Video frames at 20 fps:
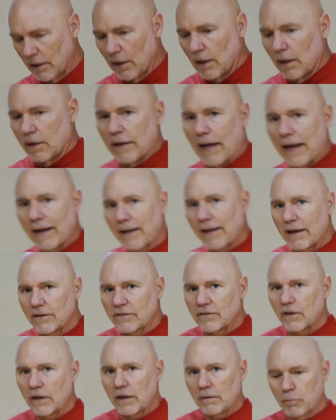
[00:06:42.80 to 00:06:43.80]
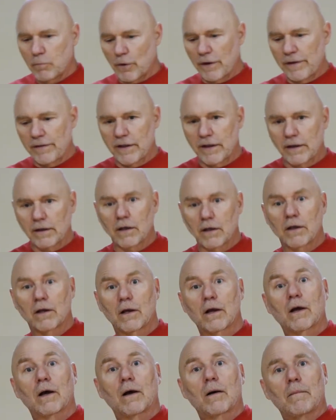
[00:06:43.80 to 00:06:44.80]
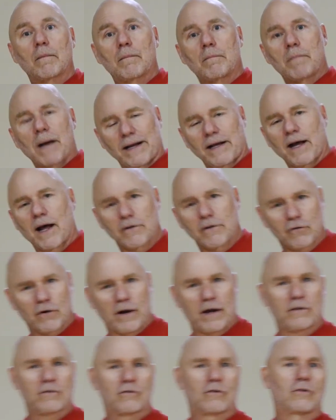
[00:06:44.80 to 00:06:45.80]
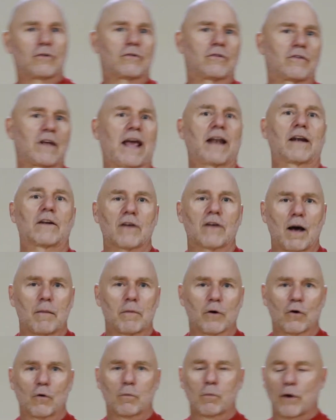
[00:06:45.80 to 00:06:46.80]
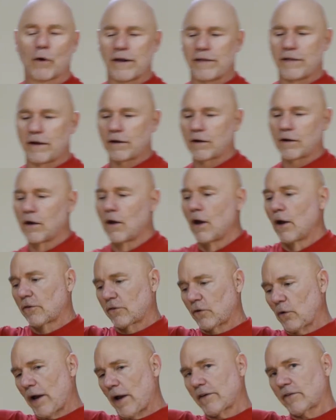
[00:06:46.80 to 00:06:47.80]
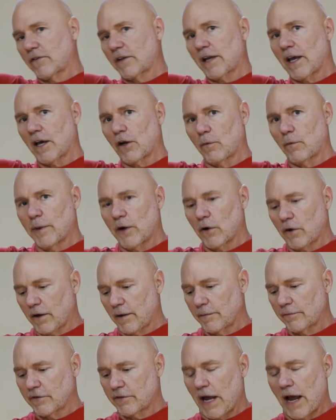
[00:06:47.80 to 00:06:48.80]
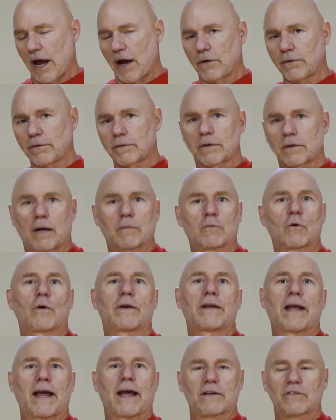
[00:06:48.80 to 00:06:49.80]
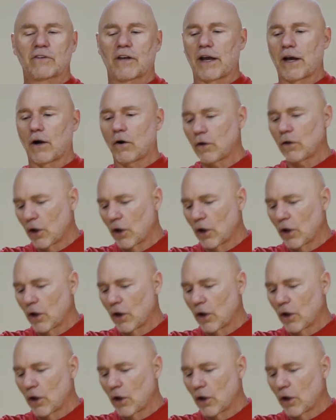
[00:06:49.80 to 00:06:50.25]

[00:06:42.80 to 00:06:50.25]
The AKC breathing, by contrast, uses anatomical breathing. So as the kettlebell comes down, I'm going to exhale,